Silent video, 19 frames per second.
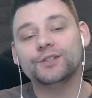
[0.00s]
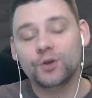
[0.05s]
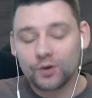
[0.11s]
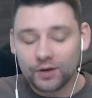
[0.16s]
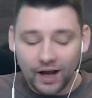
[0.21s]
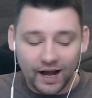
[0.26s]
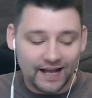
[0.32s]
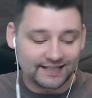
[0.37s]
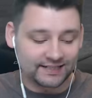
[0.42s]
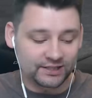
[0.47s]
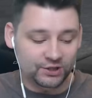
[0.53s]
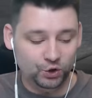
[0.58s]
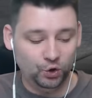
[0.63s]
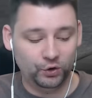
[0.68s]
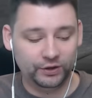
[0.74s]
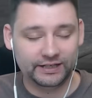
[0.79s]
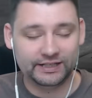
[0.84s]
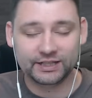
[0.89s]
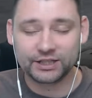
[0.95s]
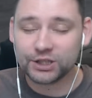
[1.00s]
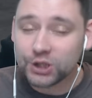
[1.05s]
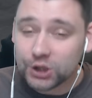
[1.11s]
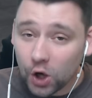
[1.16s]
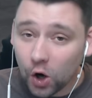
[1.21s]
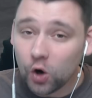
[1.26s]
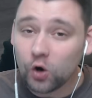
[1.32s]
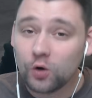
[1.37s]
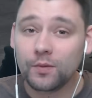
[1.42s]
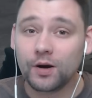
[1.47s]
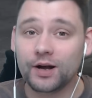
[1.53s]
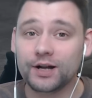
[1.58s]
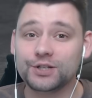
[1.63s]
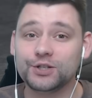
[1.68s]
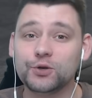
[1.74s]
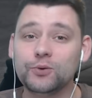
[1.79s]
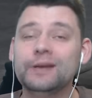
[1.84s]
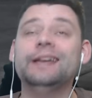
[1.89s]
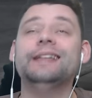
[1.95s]
You guys enjoyed it so
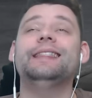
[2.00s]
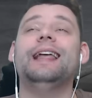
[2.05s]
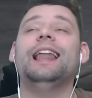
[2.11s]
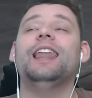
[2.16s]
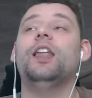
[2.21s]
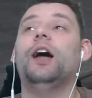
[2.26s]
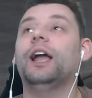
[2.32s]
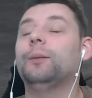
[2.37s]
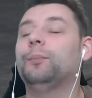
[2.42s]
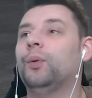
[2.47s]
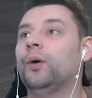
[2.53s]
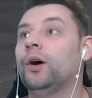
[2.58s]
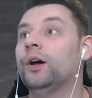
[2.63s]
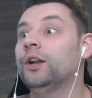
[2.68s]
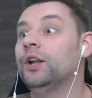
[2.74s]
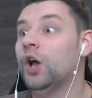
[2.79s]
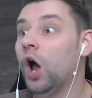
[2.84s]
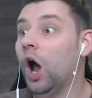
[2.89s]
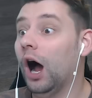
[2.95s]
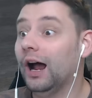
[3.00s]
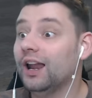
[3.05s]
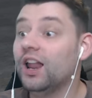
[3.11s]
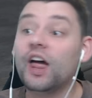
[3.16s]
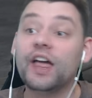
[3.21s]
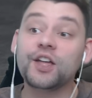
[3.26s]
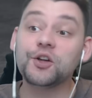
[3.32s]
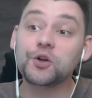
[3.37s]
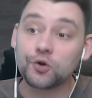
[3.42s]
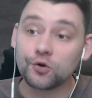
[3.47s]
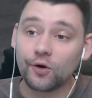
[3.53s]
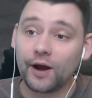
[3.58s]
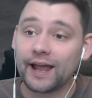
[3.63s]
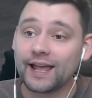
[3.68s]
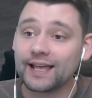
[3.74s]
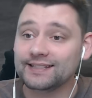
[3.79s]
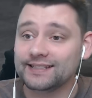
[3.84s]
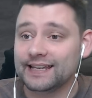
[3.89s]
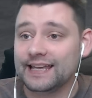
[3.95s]
much, you hit that like button like
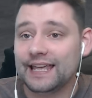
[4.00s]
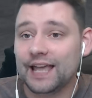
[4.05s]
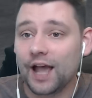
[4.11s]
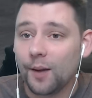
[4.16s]
crazy.